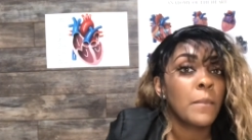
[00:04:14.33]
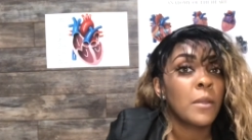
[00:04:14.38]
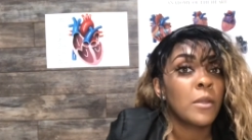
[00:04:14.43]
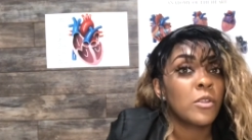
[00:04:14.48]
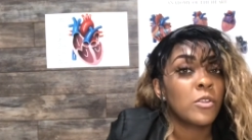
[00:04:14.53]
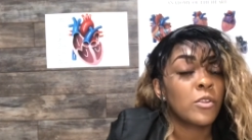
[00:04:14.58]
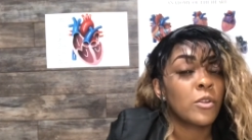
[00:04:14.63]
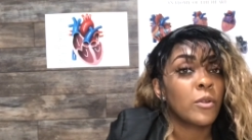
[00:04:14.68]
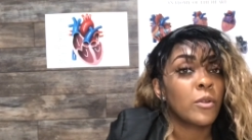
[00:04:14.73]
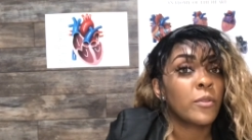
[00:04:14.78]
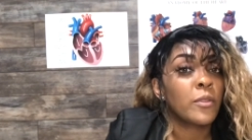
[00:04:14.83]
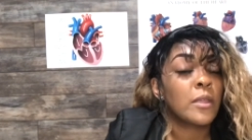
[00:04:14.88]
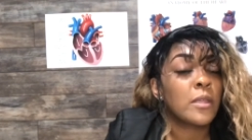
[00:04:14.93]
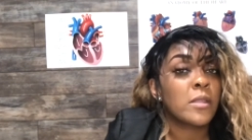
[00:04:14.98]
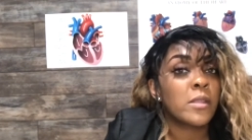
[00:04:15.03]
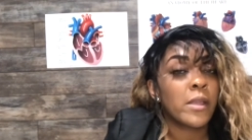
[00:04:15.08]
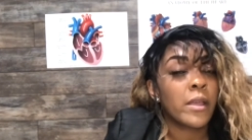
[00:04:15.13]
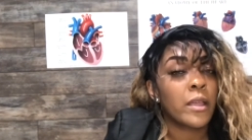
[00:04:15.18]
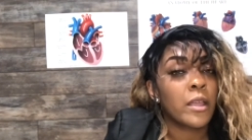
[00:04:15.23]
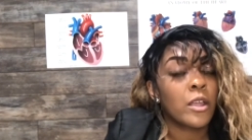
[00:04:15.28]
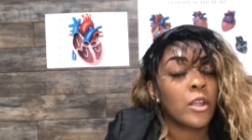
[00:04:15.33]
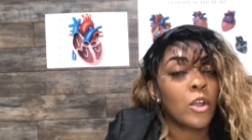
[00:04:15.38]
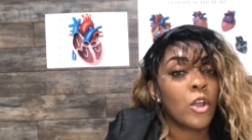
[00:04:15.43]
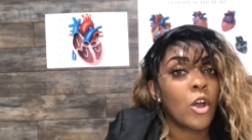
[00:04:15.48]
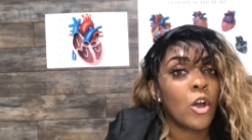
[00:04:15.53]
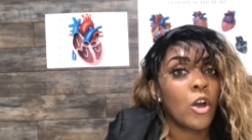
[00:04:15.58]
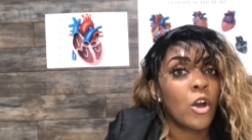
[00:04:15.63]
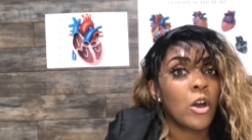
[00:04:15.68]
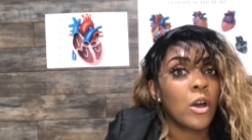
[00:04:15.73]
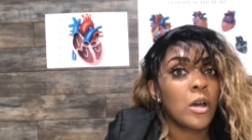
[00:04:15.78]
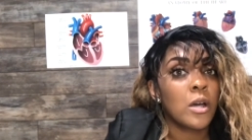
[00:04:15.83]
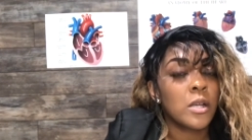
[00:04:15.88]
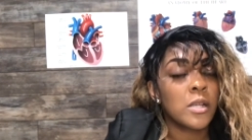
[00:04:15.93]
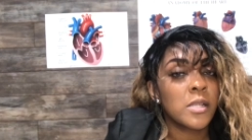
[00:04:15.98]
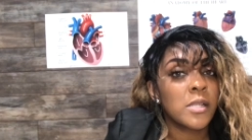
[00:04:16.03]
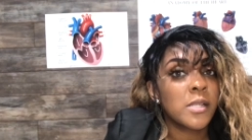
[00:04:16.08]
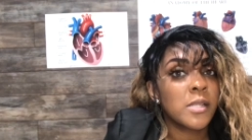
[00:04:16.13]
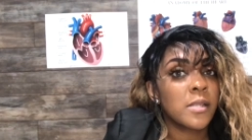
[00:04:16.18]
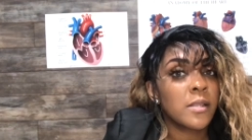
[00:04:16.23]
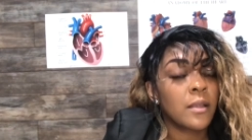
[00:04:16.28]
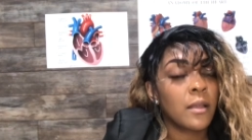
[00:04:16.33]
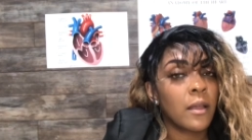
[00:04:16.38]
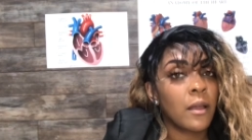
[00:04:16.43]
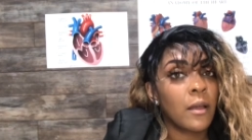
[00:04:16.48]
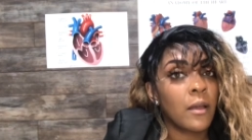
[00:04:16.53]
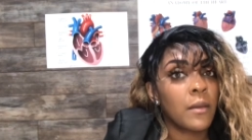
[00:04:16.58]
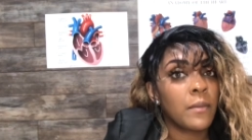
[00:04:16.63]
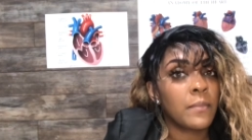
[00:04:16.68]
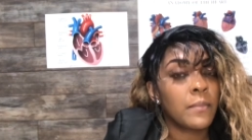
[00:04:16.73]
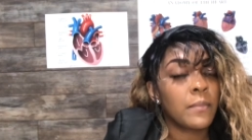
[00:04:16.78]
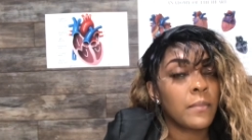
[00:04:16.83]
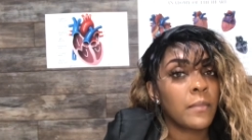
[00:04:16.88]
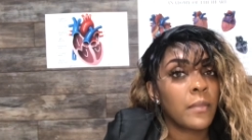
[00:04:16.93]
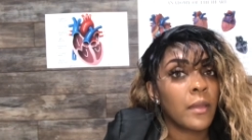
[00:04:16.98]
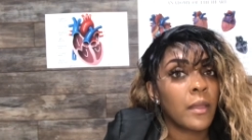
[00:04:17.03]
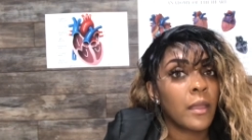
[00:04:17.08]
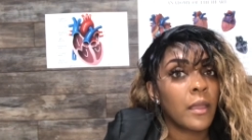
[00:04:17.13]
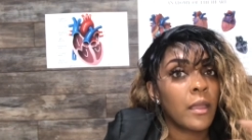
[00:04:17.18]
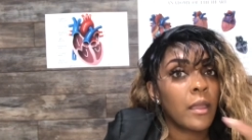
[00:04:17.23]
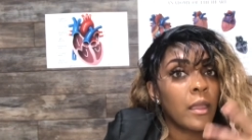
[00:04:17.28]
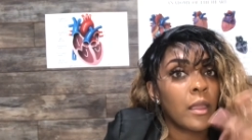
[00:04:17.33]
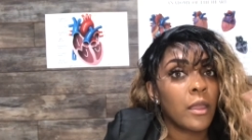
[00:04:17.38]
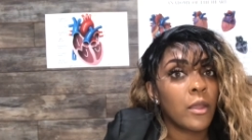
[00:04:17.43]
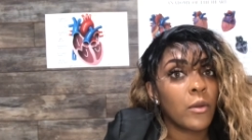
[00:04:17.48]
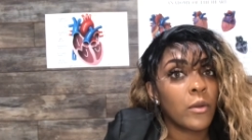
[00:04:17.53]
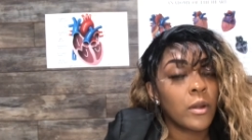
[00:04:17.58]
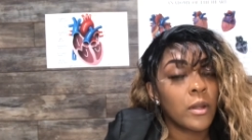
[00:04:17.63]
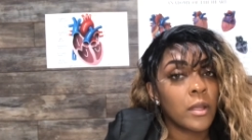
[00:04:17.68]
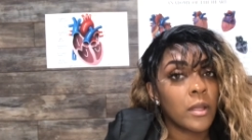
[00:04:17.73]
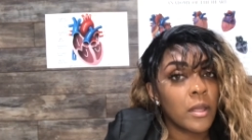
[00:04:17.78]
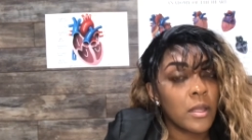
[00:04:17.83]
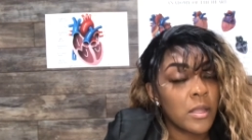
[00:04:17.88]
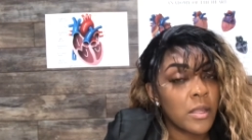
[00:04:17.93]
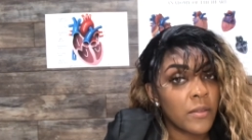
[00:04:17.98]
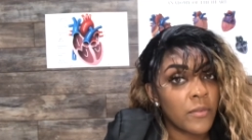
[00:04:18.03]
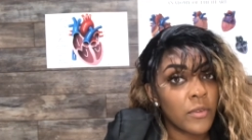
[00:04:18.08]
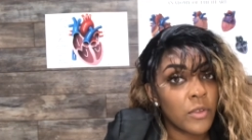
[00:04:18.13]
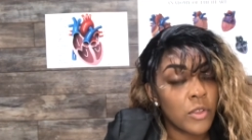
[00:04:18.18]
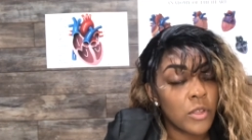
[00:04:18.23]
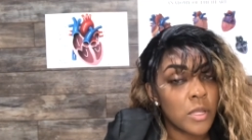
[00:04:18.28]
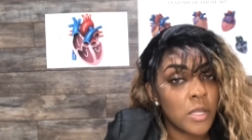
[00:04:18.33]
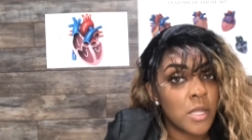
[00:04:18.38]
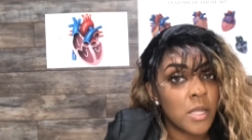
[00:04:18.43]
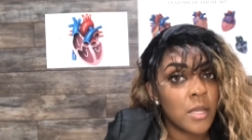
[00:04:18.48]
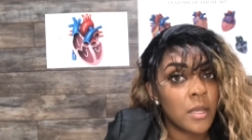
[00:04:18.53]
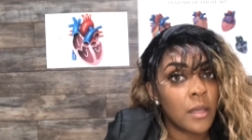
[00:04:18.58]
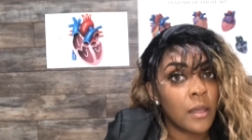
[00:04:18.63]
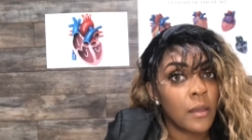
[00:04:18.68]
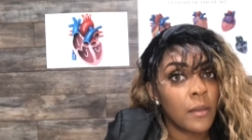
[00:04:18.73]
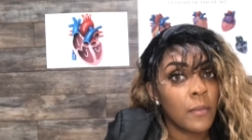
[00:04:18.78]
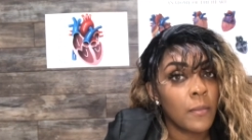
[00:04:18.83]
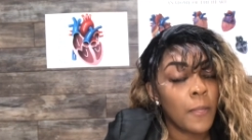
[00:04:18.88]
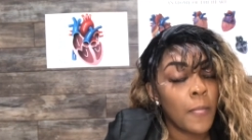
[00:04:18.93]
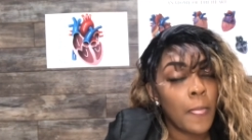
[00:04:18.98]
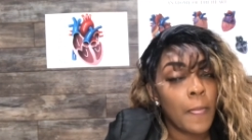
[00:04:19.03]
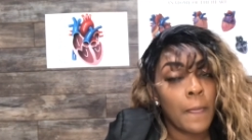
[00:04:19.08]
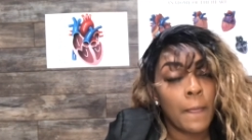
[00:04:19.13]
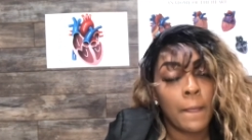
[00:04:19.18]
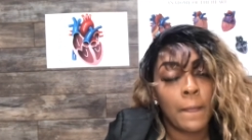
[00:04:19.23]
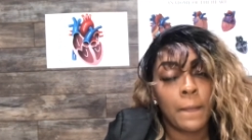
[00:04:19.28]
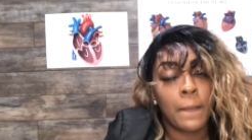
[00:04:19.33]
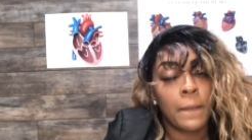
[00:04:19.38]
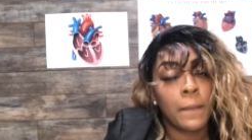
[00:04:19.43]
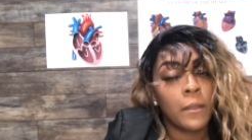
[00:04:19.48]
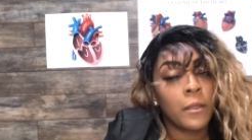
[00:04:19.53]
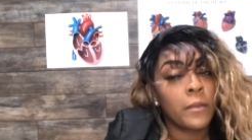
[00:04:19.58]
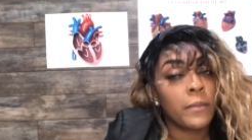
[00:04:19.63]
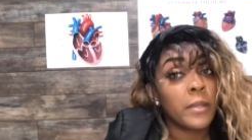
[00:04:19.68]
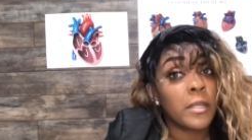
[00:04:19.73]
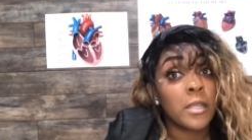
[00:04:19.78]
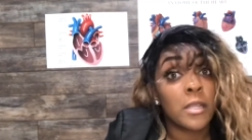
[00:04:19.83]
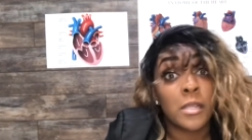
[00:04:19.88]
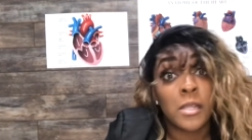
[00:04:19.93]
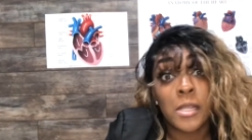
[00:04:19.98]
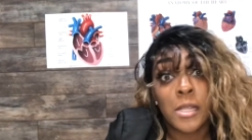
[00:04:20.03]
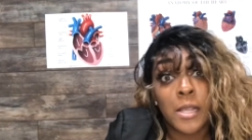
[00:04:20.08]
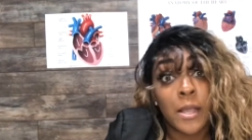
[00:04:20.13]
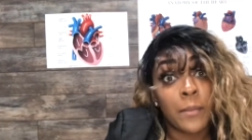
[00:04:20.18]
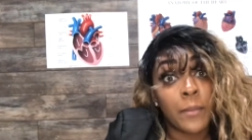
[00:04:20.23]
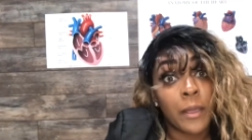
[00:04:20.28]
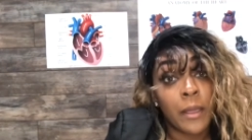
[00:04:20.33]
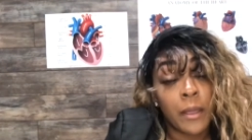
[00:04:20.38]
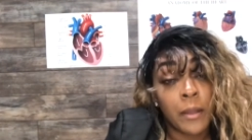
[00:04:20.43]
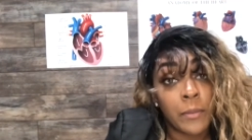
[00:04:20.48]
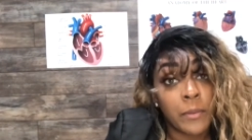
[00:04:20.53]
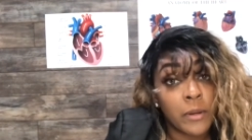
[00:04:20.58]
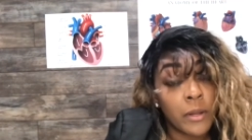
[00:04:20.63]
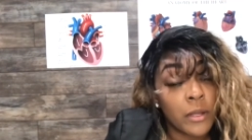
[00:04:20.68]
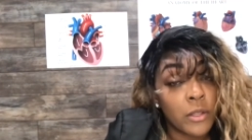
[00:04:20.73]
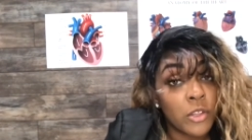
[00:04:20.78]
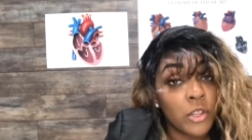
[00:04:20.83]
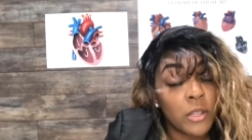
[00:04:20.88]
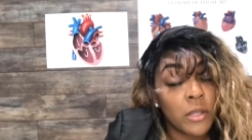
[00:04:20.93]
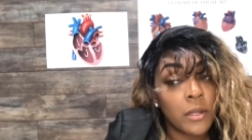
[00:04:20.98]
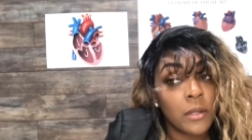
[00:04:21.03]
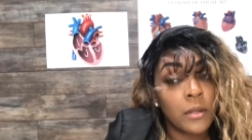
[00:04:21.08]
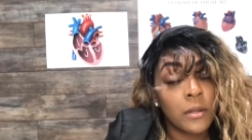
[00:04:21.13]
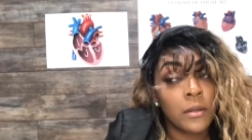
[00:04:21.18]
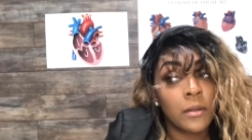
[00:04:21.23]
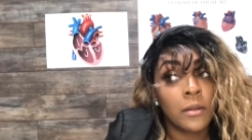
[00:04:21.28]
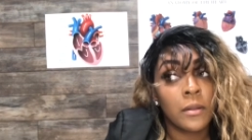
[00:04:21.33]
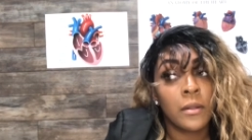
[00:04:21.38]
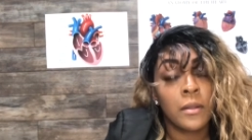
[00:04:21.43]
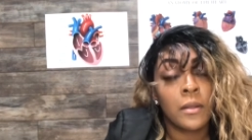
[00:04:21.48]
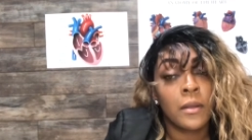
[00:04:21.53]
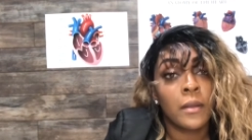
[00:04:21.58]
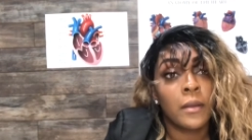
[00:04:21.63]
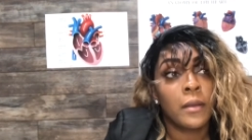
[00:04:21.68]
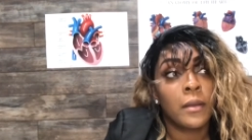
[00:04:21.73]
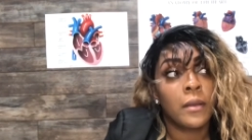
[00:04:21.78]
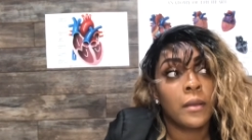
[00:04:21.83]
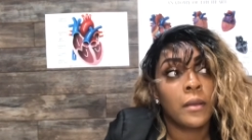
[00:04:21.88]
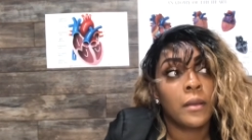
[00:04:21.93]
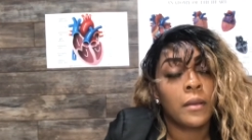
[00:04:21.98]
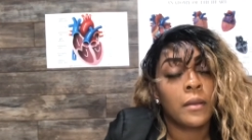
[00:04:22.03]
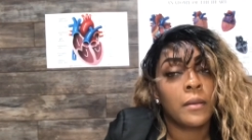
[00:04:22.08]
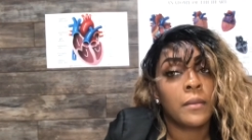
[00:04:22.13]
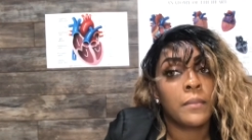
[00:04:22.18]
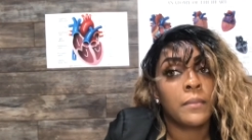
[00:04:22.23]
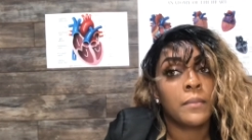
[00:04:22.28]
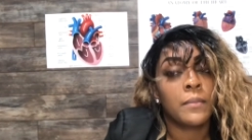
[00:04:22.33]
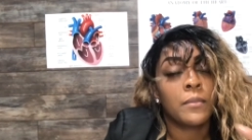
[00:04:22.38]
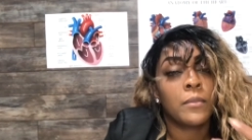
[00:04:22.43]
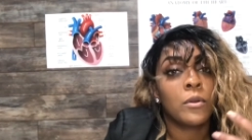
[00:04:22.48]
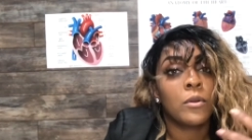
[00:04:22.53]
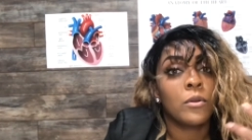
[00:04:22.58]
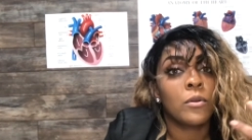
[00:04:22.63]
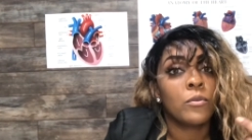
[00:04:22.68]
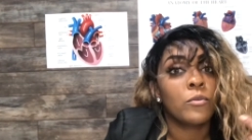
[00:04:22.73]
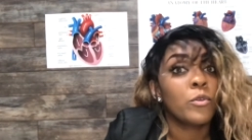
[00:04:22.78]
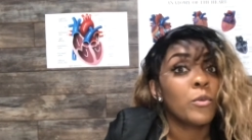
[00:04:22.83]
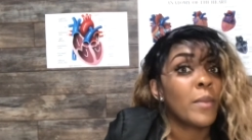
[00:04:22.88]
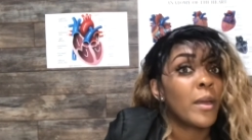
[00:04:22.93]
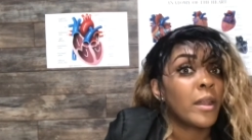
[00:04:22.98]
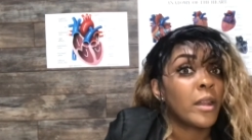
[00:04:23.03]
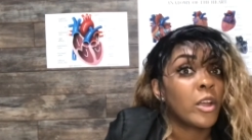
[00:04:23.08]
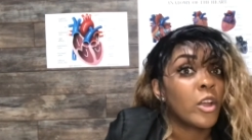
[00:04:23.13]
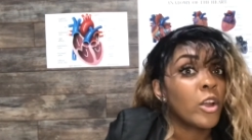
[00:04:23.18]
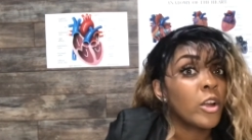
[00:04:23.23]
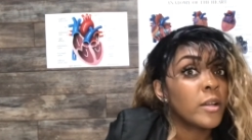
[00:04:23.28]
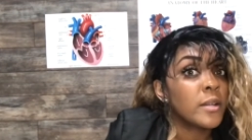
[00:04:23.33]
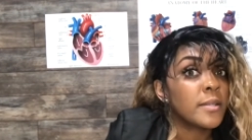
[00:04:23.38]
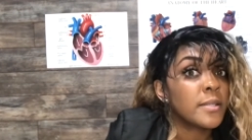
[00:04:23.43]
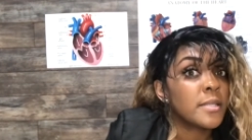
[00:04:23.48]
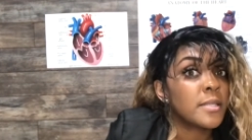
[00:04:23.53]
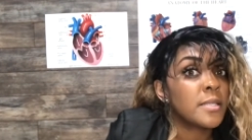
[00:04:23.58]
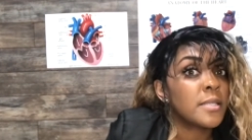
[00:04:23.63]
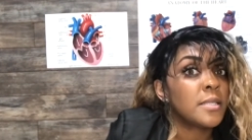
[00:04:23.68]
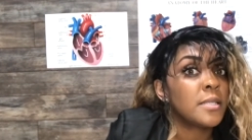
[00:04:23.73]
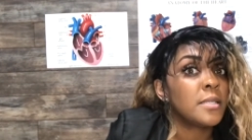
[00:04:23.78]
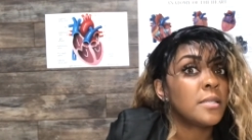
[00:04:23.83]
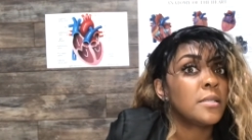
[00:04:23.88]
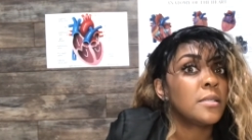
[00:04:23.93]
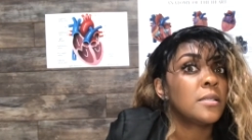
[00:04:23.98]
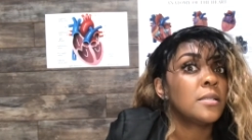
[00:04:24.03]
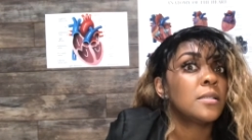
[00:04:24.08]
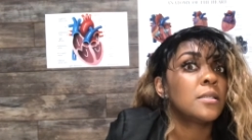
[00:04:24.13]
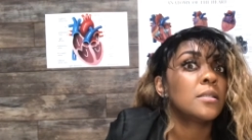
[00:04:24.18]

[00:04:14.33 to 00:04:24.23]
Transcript: Certain things that can cause aortic insufficiency could be systemic hypertension, rheumatic heart disease,